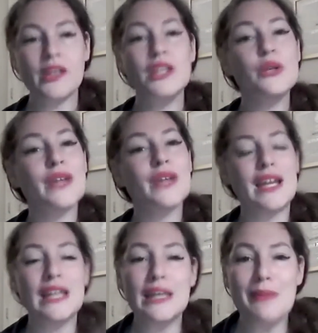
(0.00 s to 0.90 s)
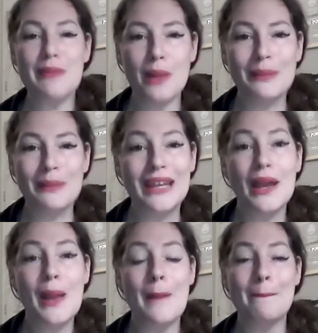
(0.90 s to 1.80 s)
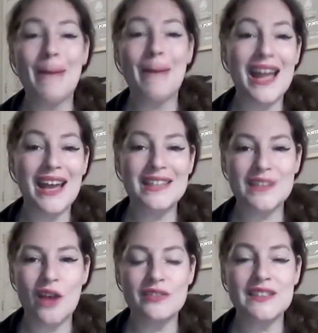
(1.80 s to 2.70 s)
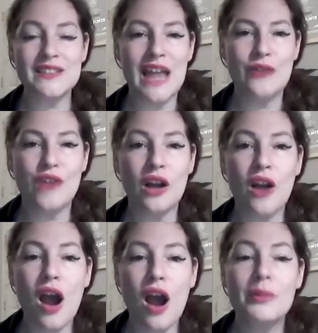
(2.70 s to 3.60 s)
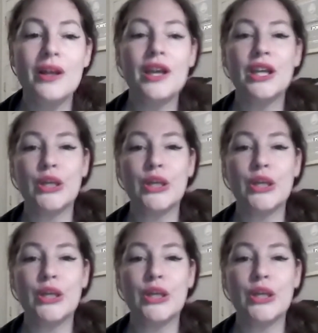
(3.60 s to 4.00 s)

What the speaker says: You can email me, maya@solvencynow.com.